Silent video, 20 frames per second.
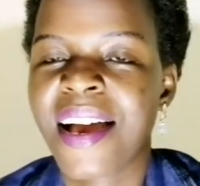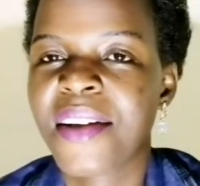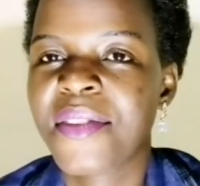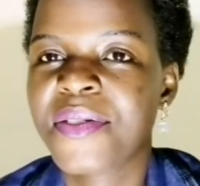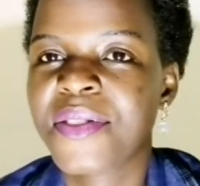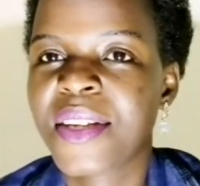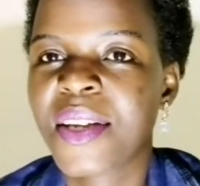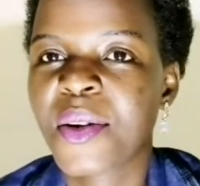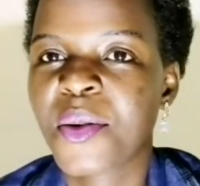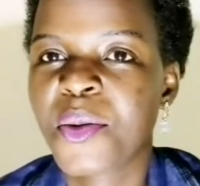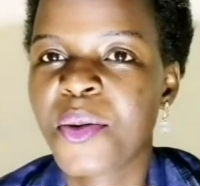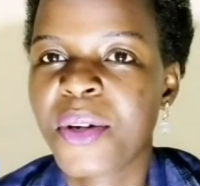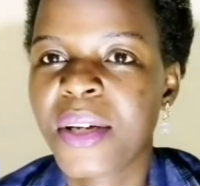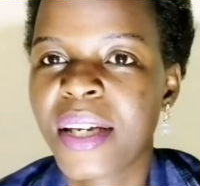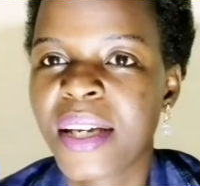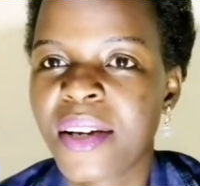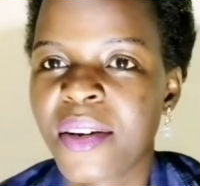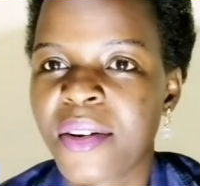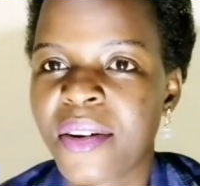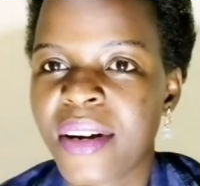After
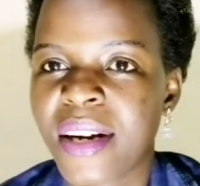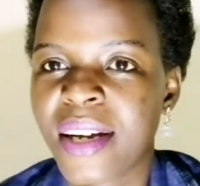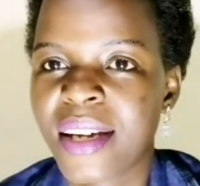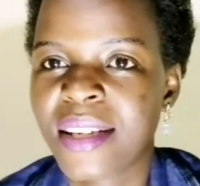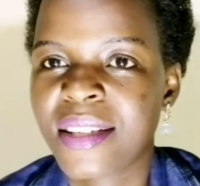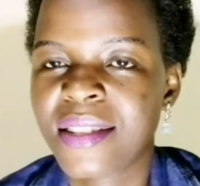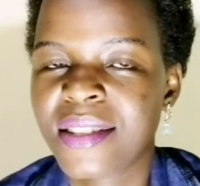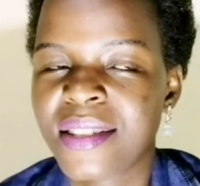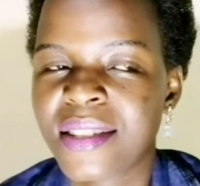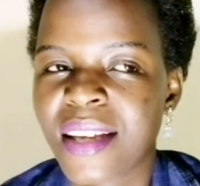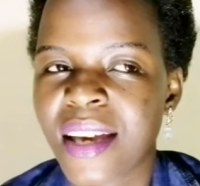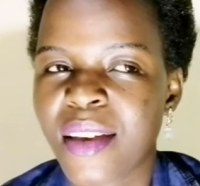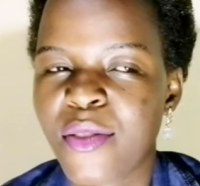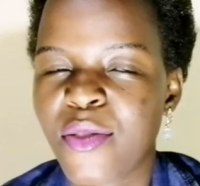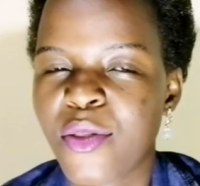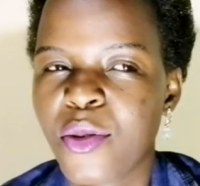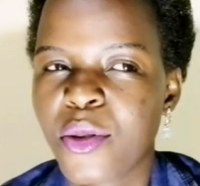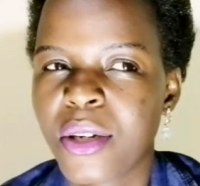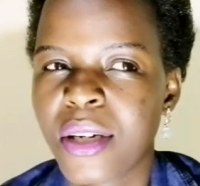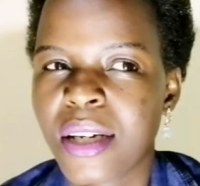cooking rice, I
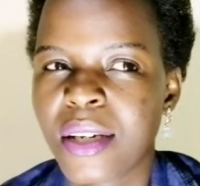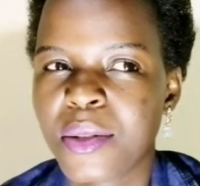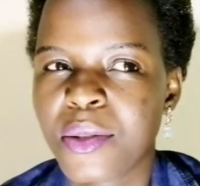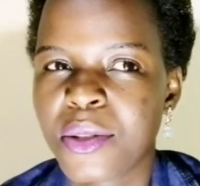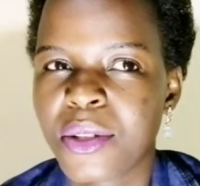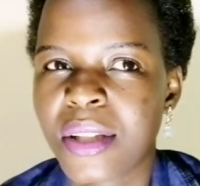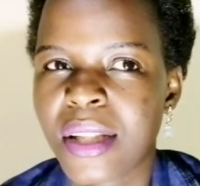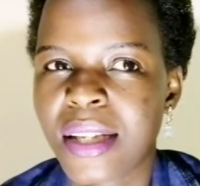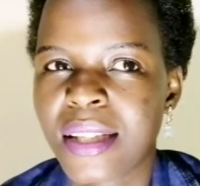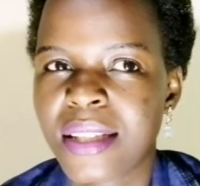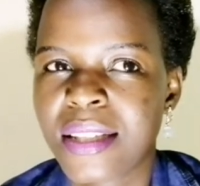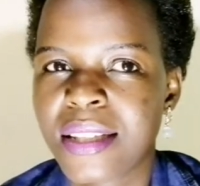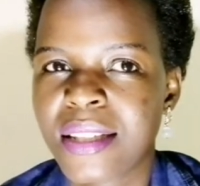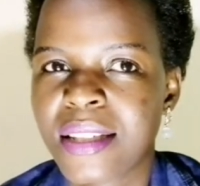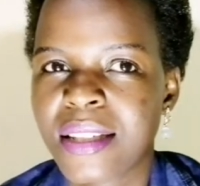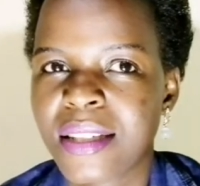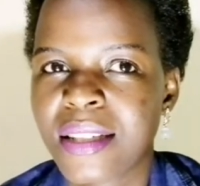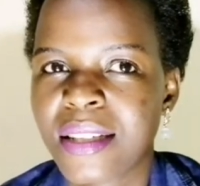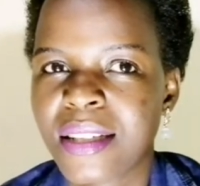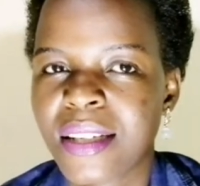found out that
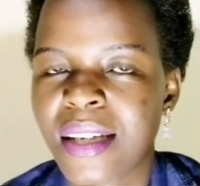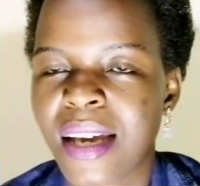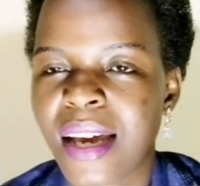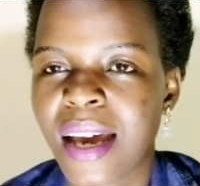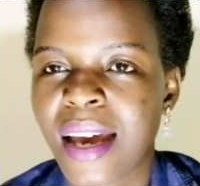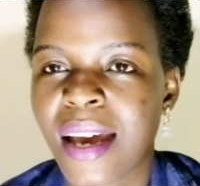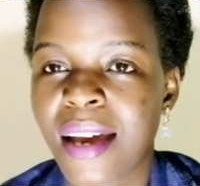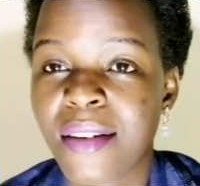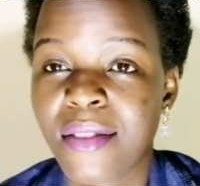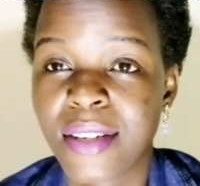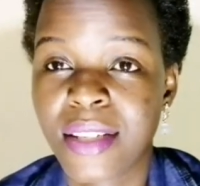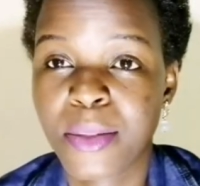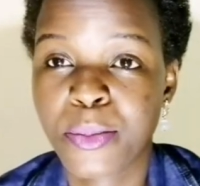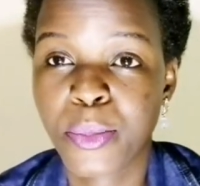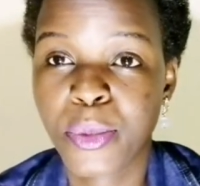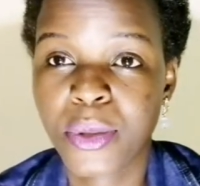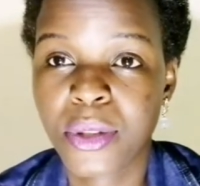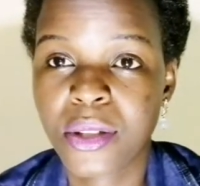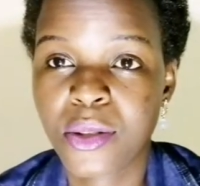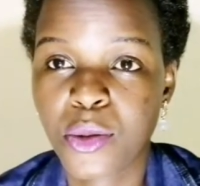I had
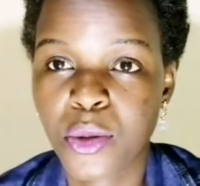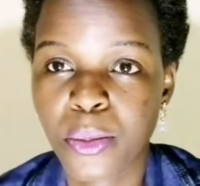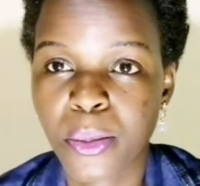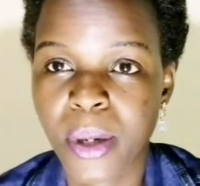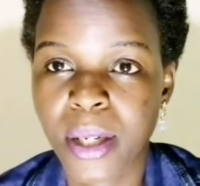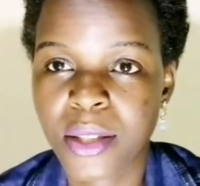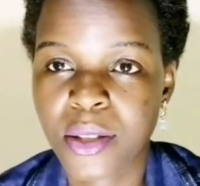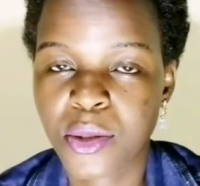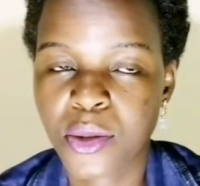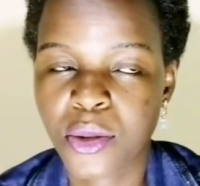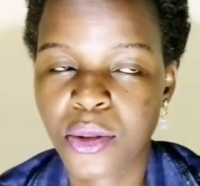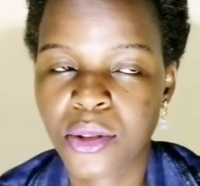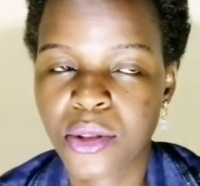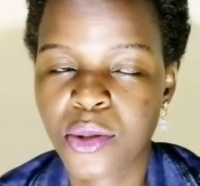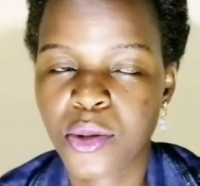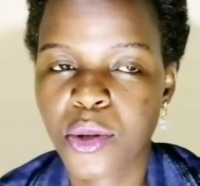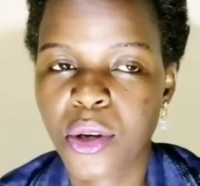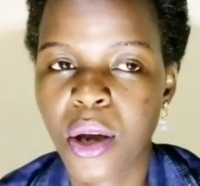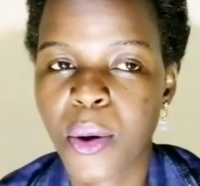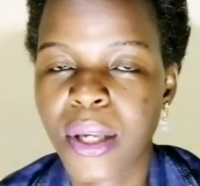put too much salt,
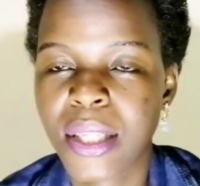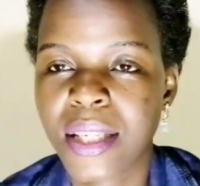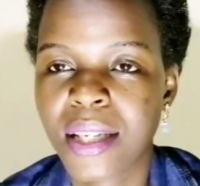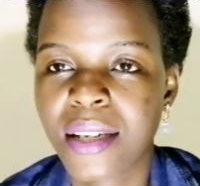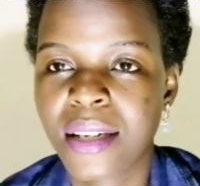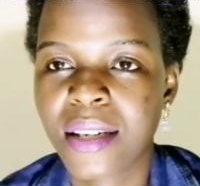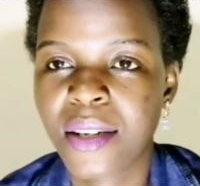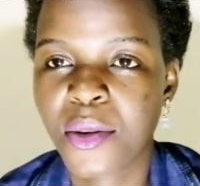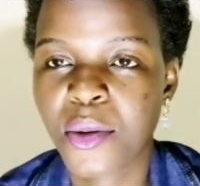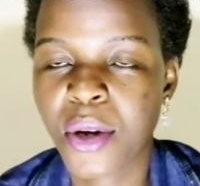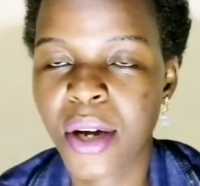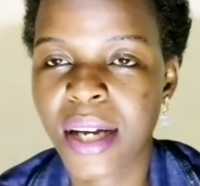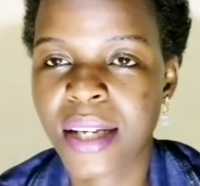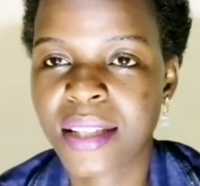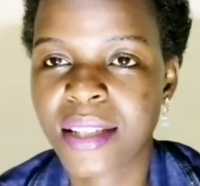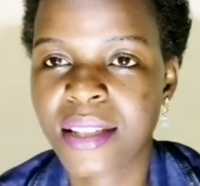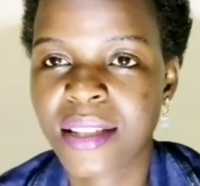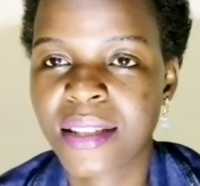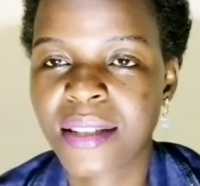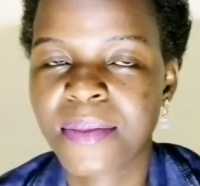so I wanted the
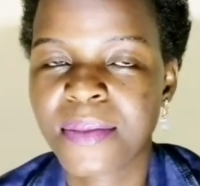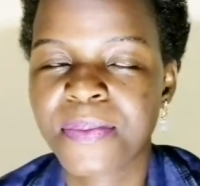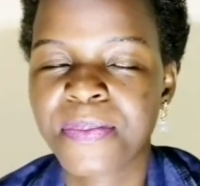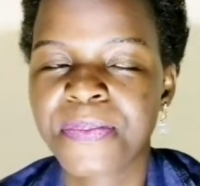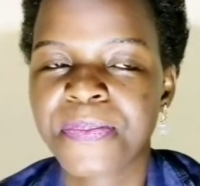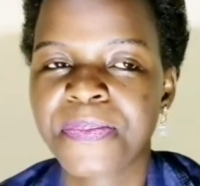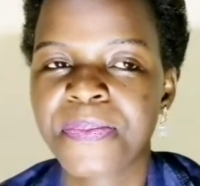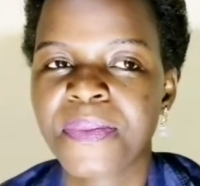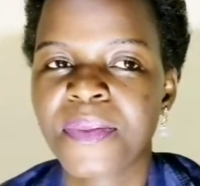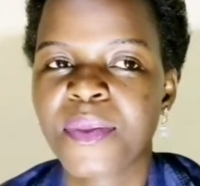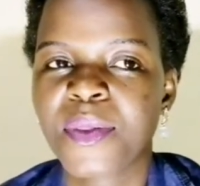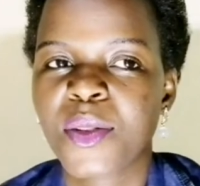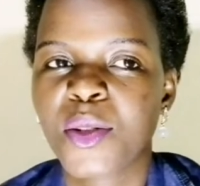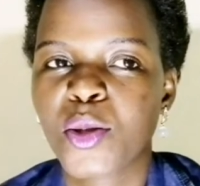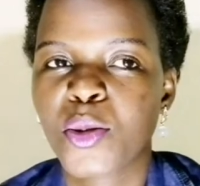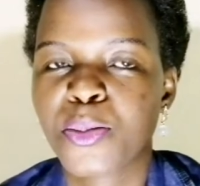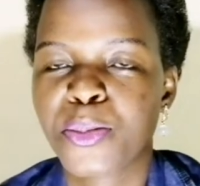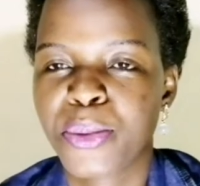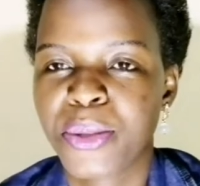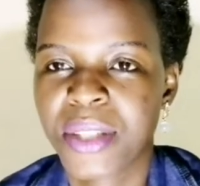yogurt
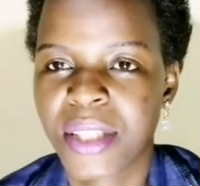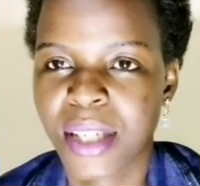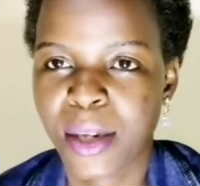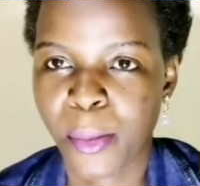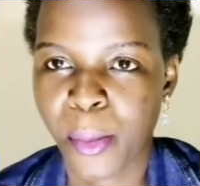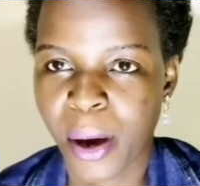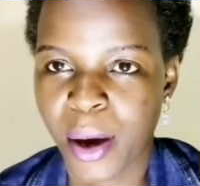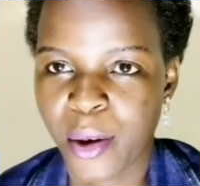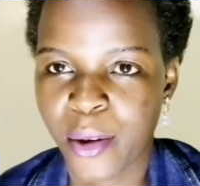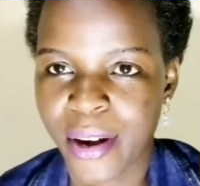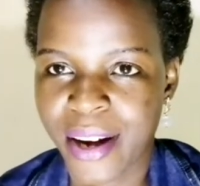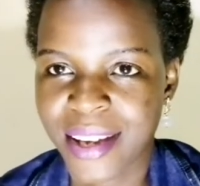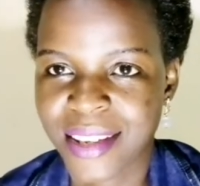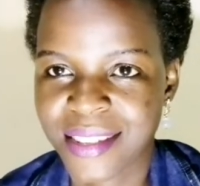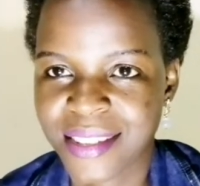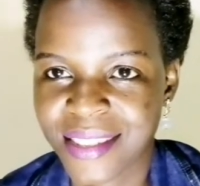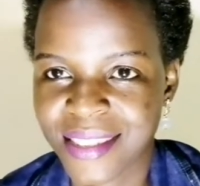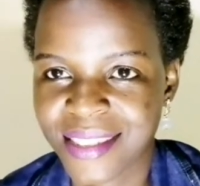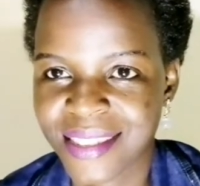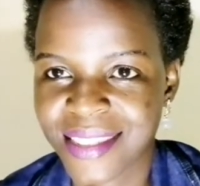to put in my
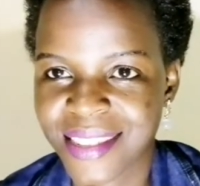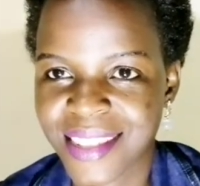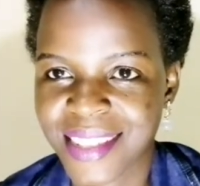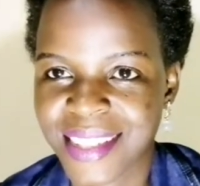rice,